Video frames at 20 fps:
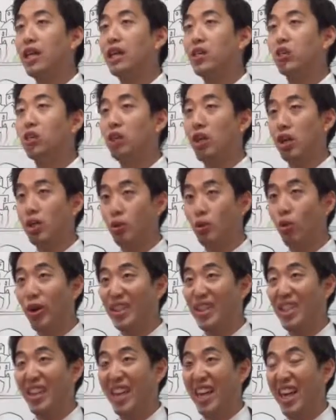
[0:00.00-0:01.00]
he's just
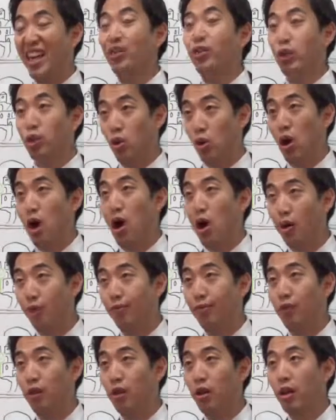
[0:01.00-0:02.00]
going to kill you
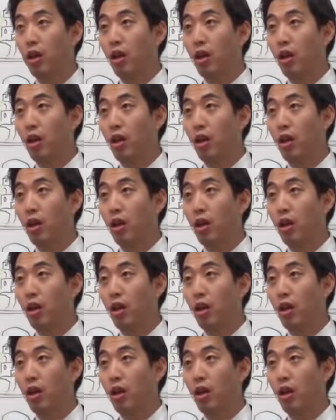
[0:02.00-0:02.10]
off.